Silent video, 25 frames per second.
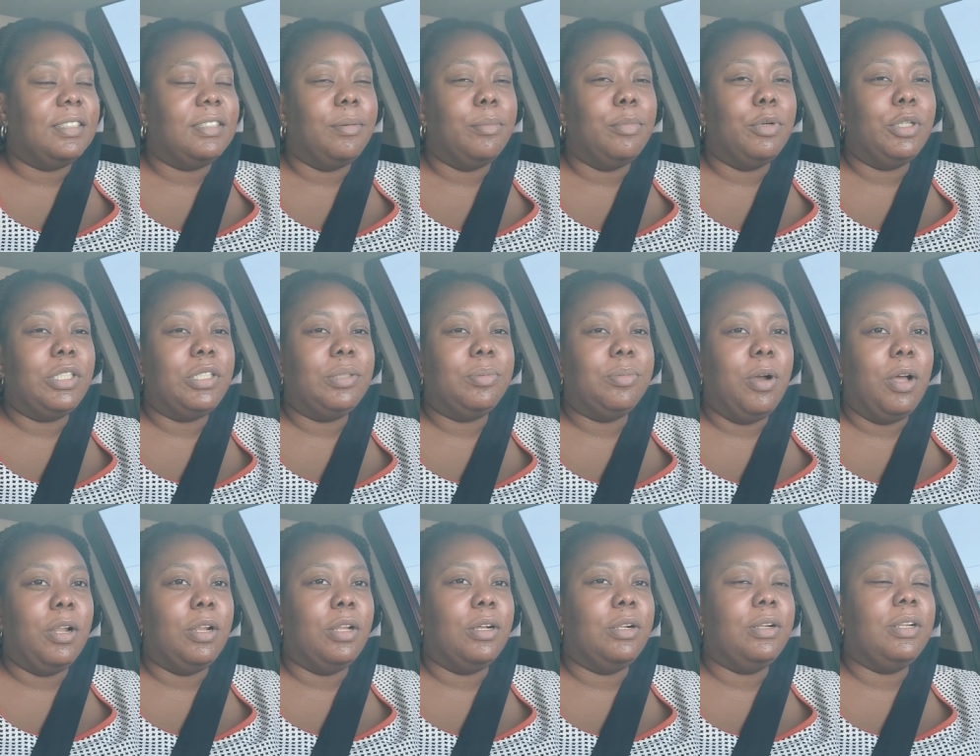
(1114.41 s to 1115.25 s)
It's a much
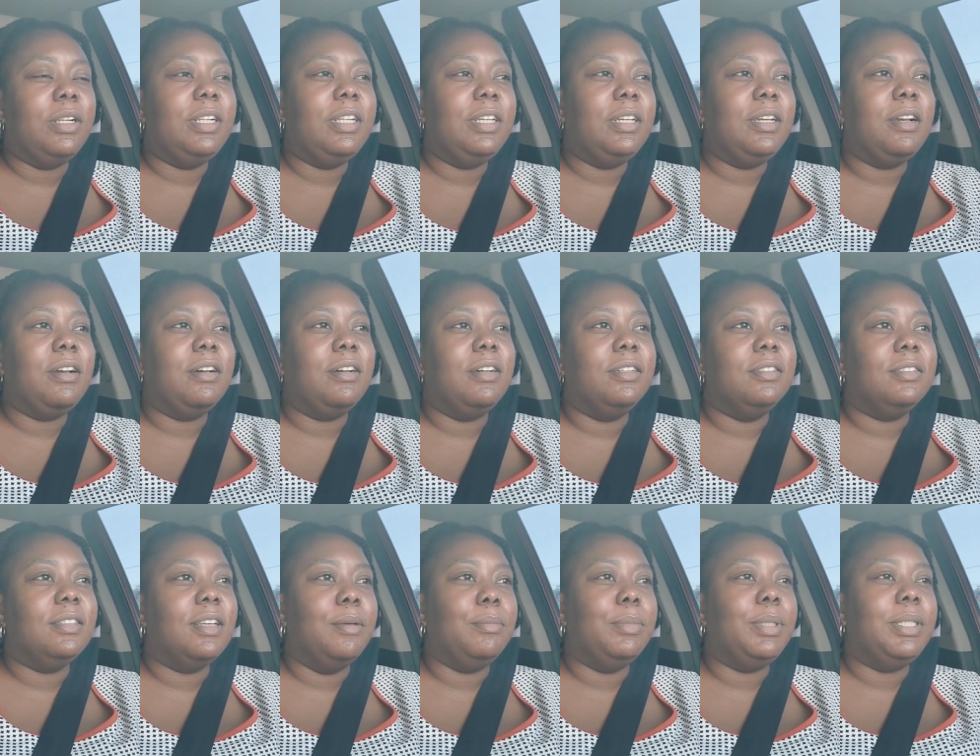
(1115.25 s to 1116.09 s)
smaller clinic
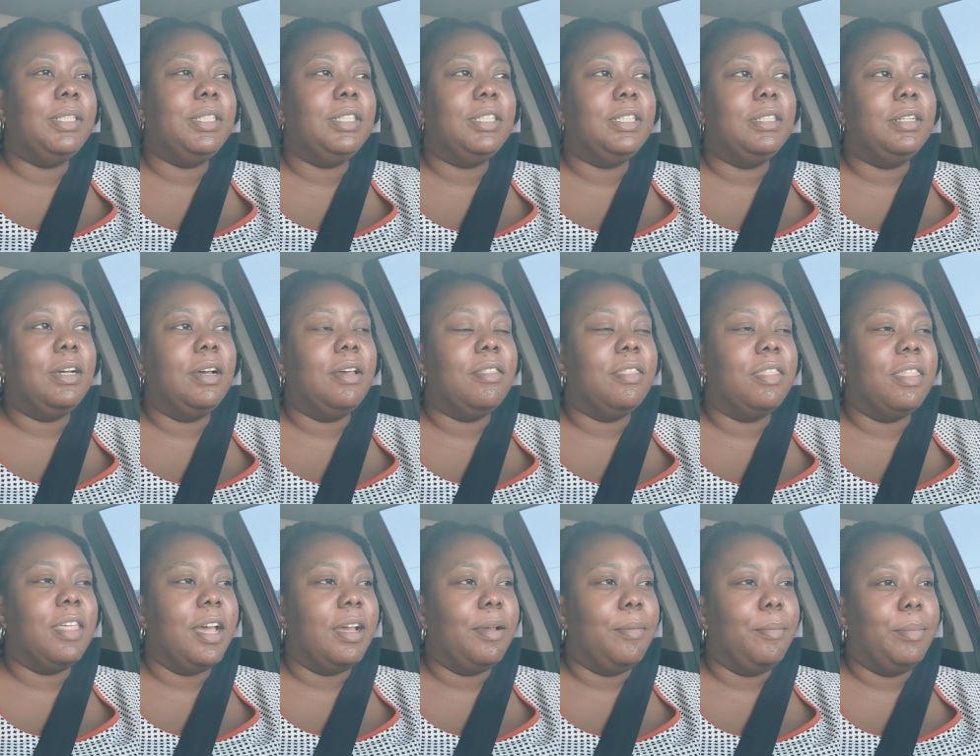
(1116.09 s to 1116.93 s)
because, I mean, there are
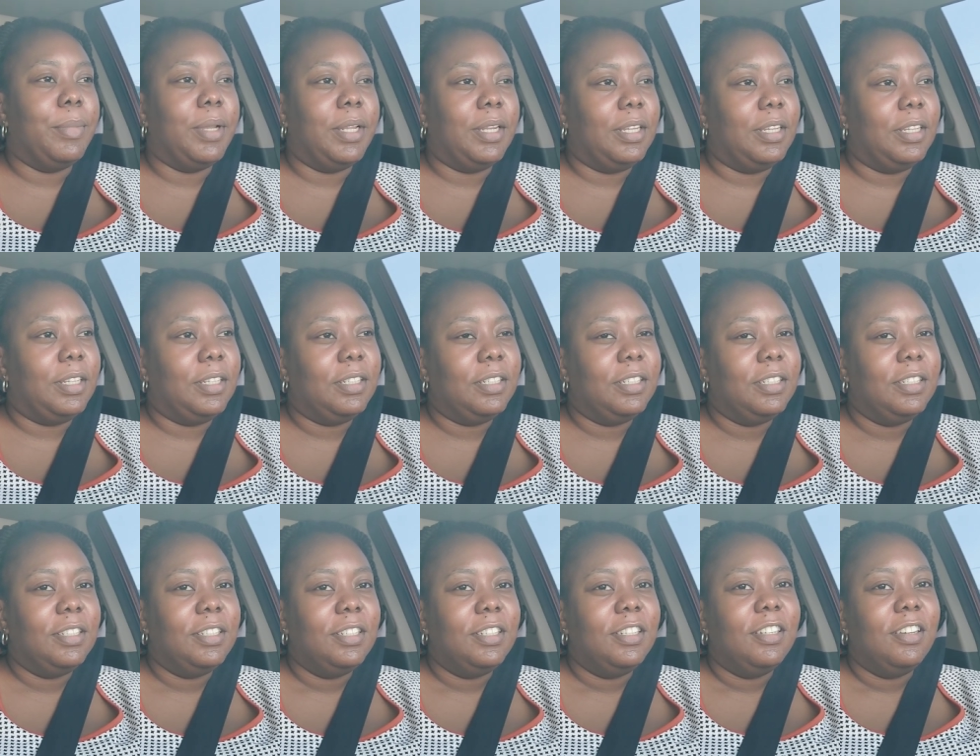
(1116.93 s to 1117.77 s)
not that many
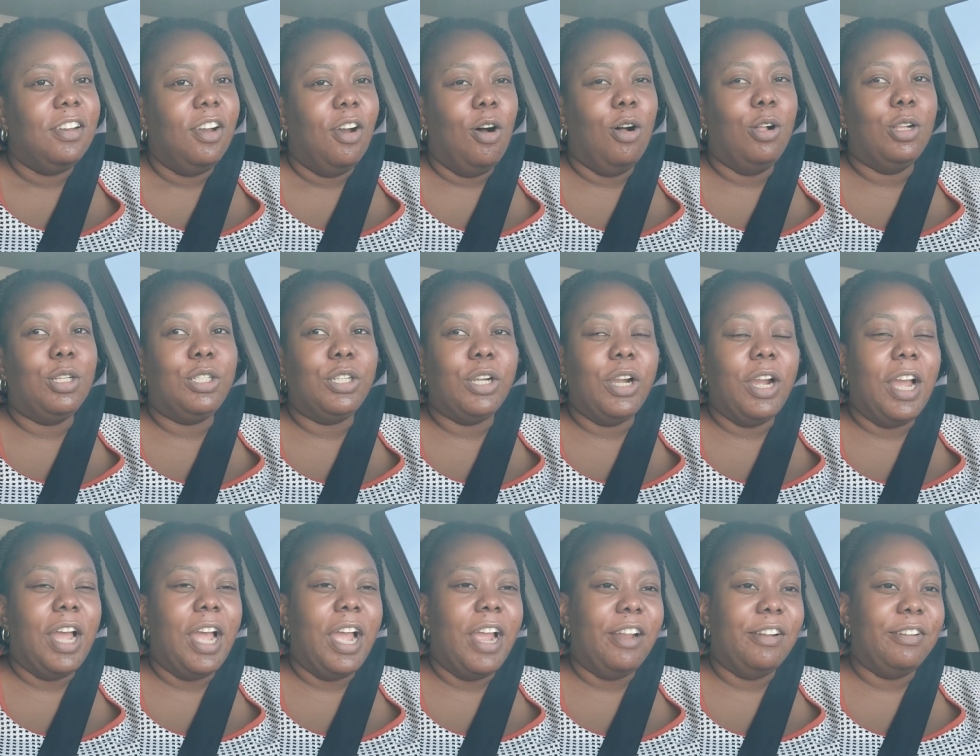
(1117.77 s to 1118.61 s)

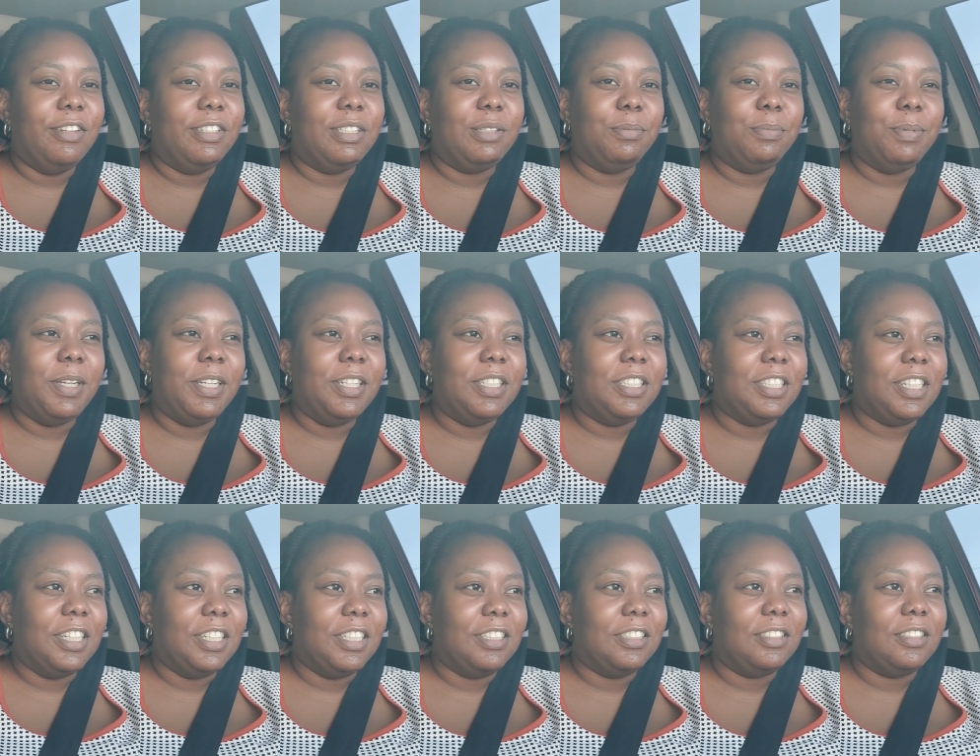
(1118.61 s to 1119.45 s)
ultra high risk
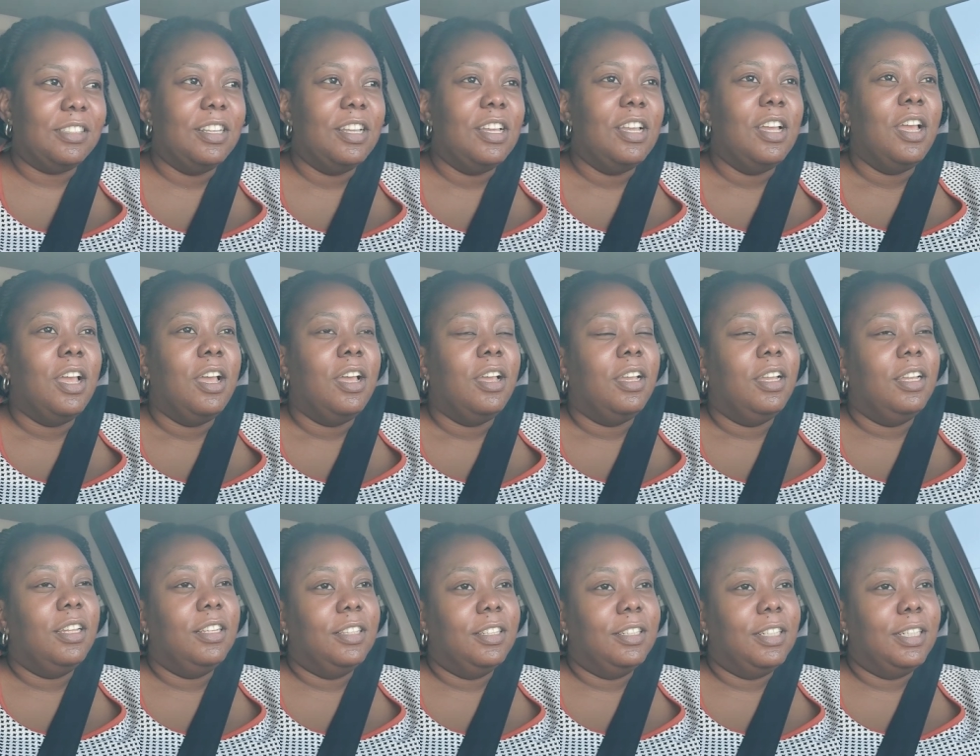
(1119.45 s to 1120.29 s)
patients
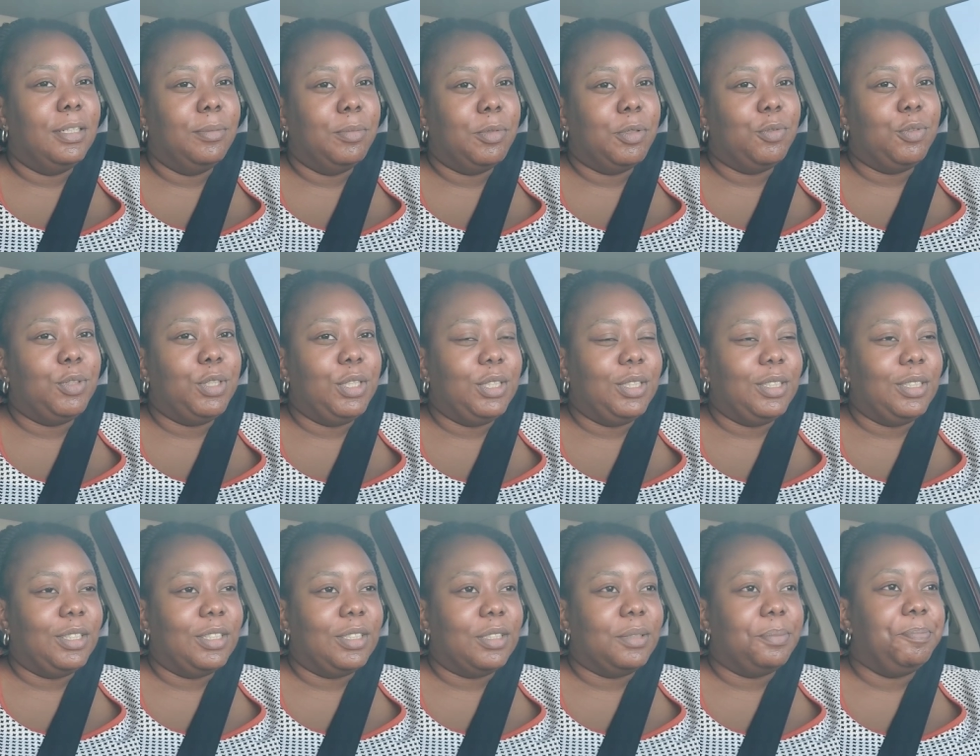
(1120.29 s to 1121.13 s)
in the name of
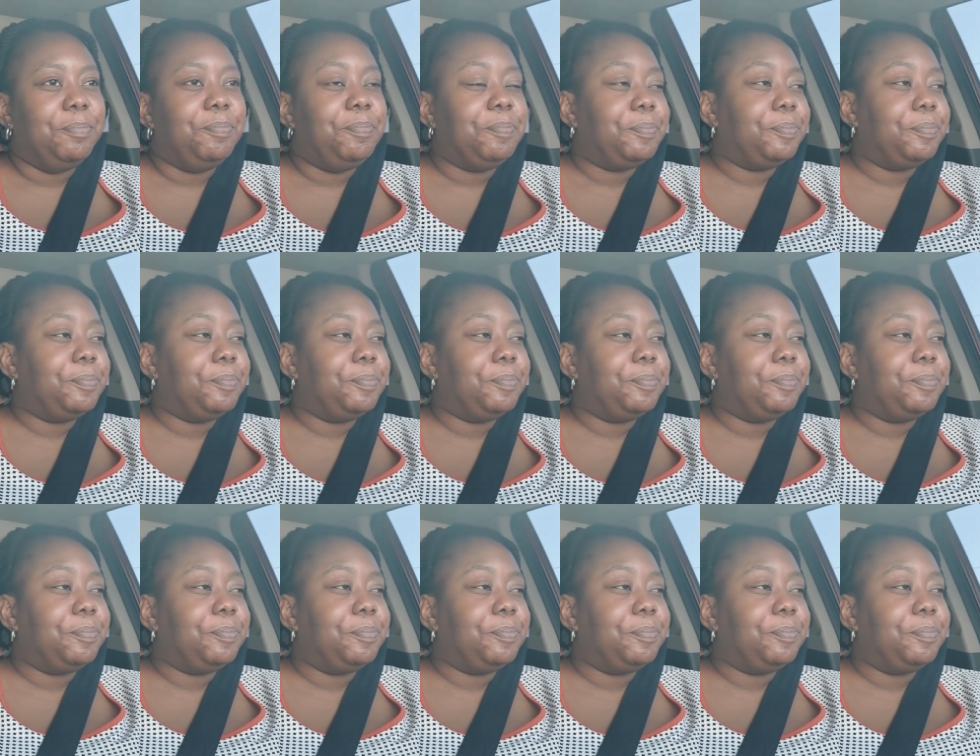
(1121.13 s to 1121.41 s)
Jesus.